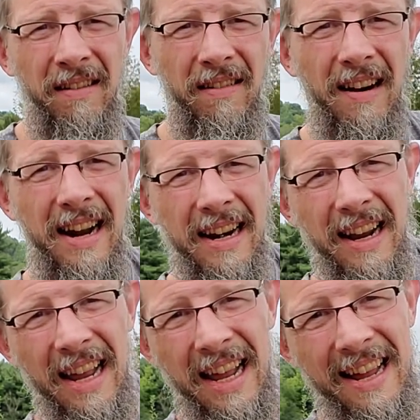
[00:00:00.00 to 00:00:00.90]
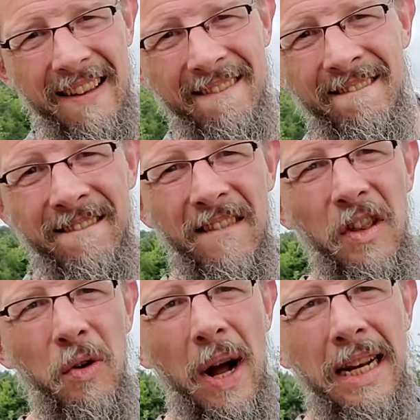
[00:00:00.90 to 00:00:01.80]
right?
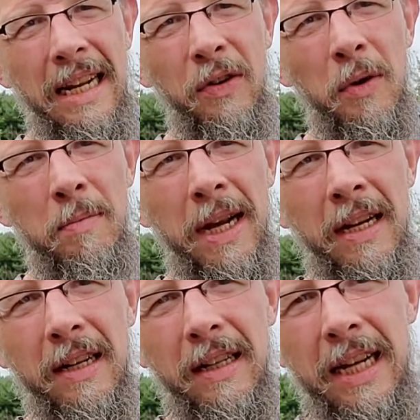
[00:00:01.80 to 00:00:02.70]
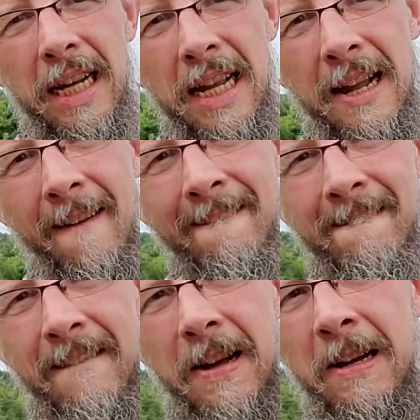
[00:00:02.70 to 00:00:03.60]
Do I need to immediately
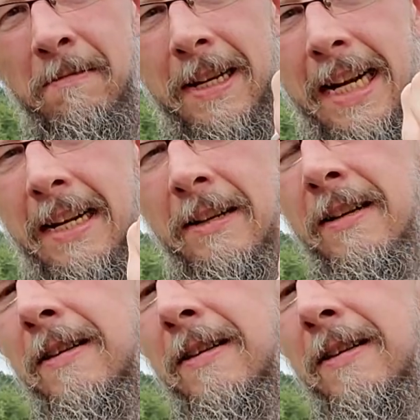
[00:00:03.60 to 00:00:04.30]
come down